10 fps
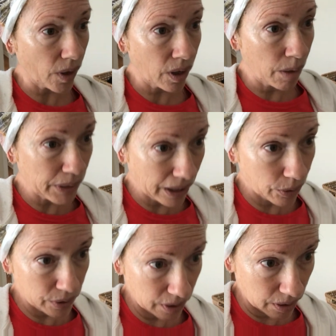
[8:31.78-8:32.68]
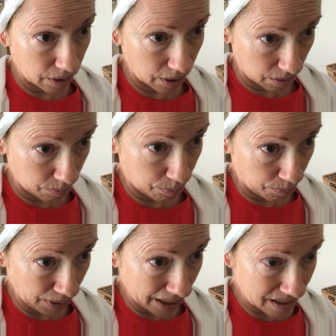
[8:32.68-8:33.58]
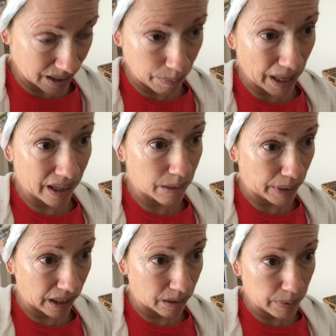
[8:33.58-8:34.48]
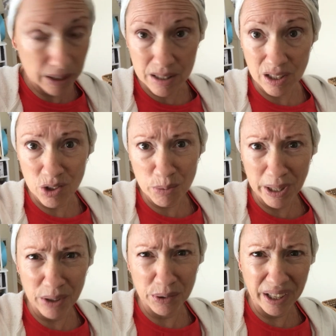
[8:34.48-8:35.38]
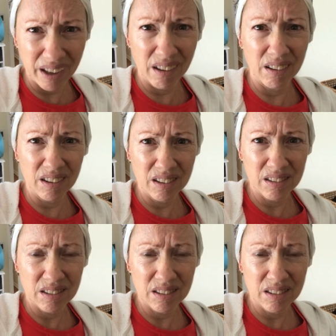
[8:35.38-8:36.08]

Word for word: coming out in a plastic bag on my head because I do my own hair.